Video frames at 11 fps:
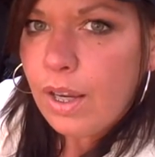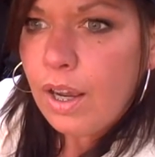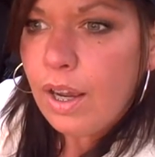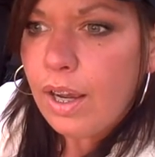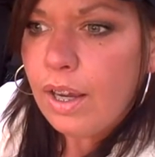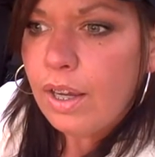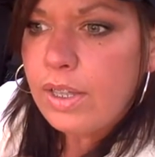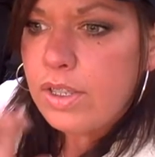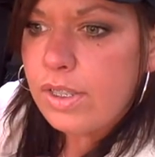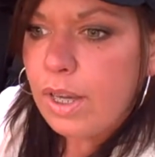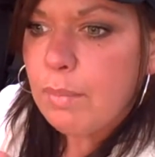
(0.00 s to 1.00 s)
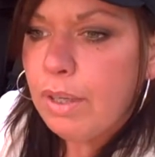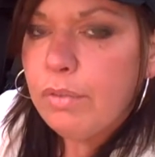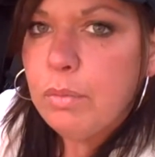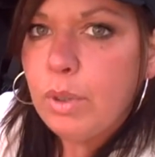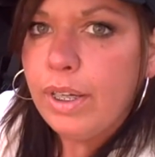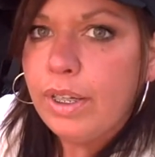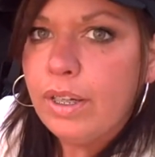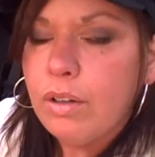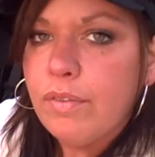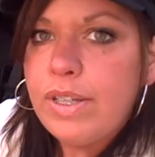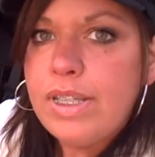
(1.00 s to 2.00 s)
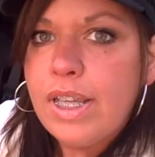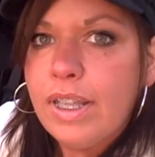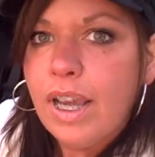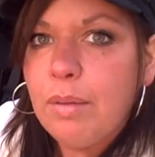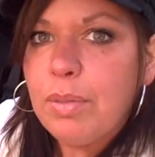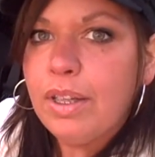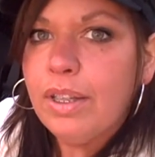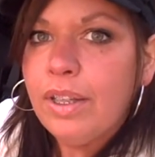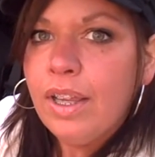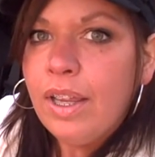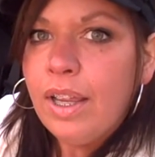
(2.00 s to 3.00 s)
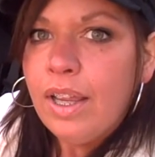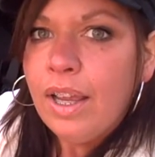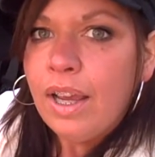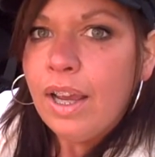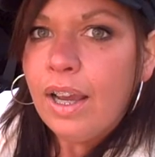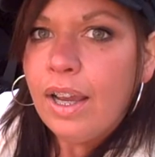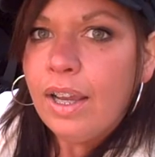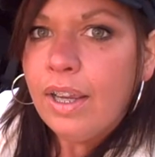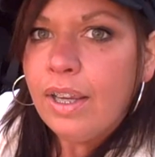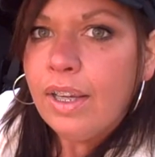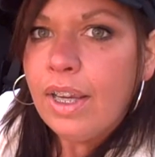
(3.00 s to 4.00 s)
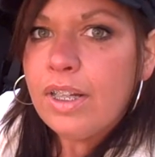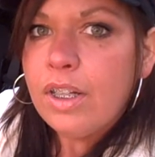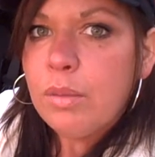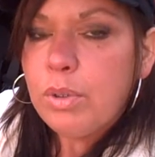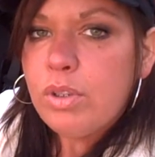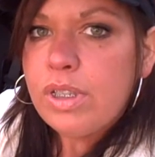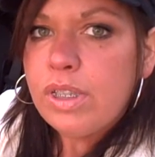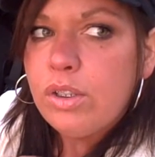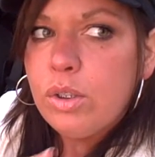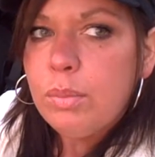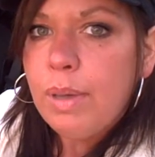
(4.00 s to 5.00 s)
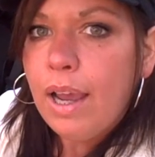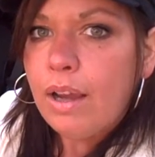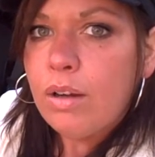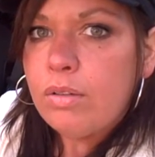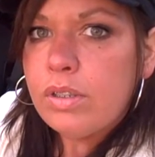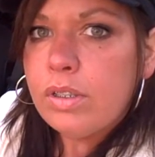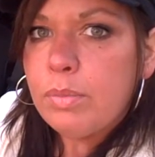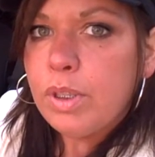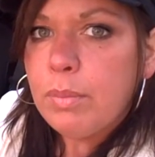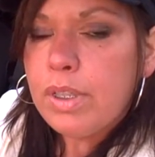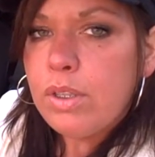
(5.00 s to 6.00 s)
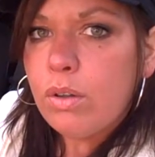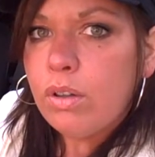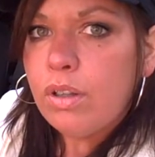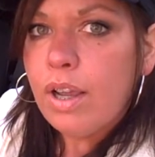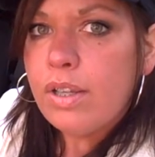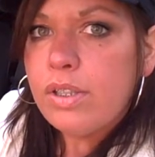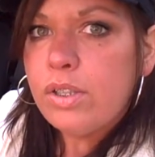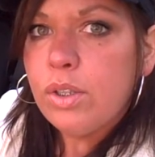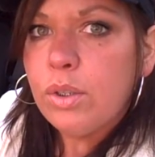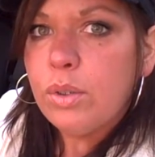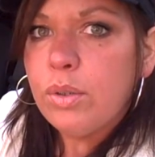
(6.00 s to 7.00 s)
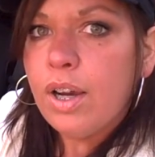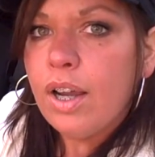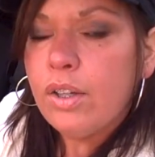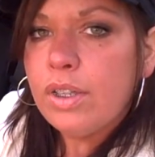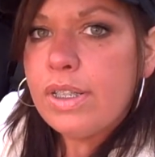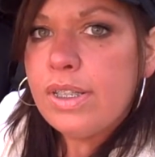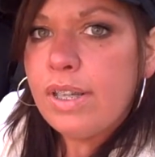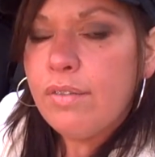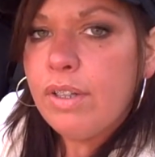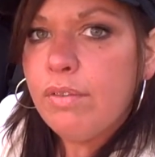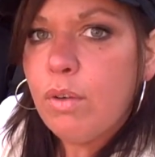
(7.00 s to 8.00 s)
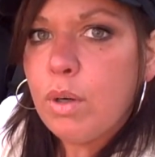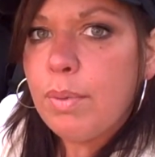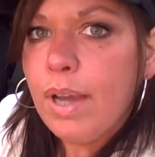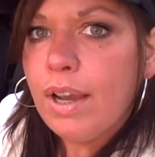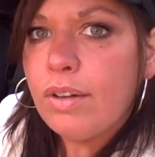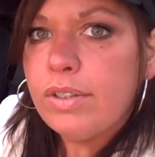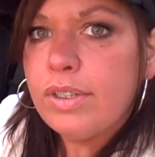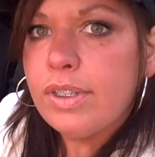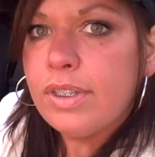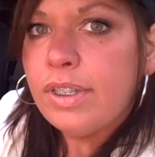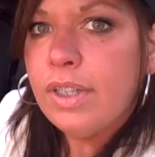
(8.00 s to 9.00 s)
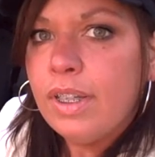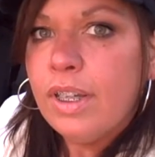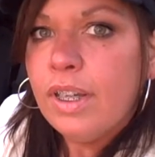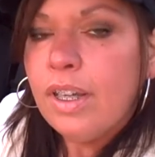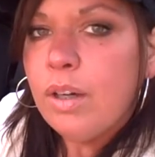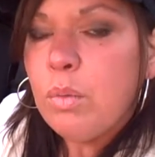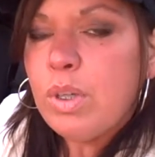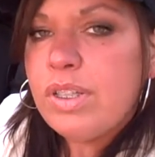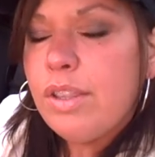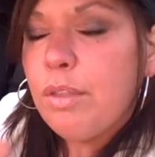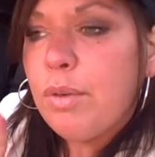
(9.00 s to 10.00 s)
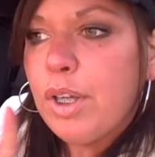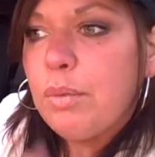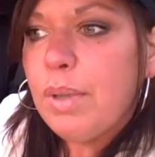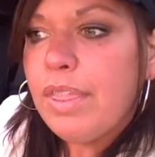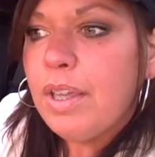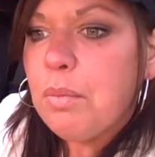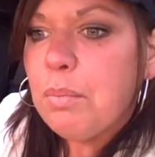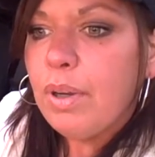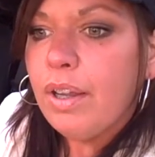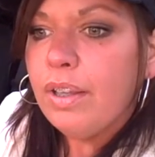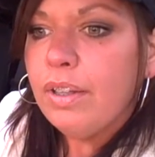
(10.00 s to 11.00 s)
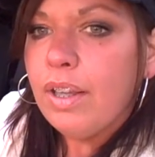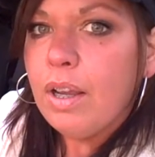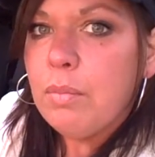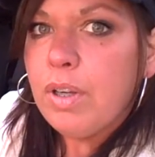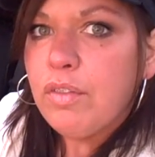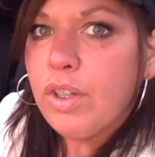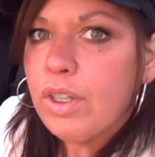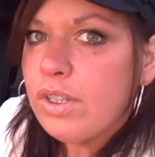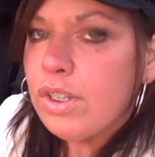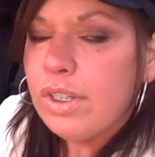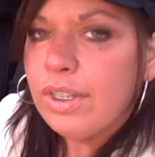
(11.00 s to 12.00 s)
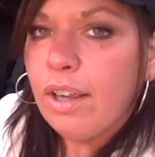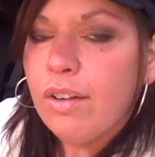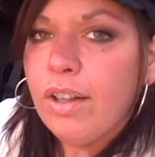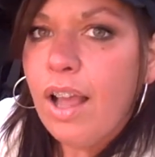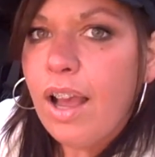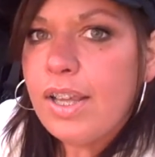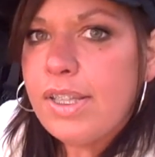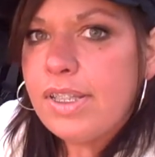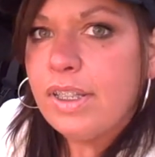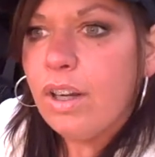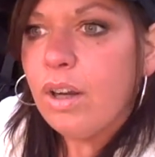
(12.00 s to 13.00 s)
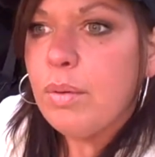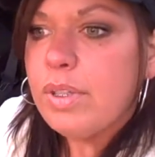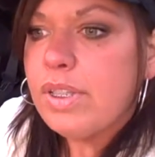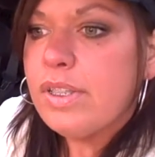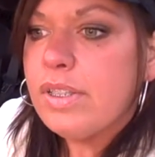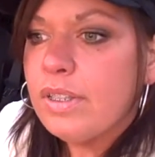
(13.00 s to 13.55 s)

I just got back from weighing. I don't know if I said that, but I ended up losing two pounds, bringing my total loss to 174 pounds. Wasn't thrilled with it, but I'm never going to turn down a loss. You know, it was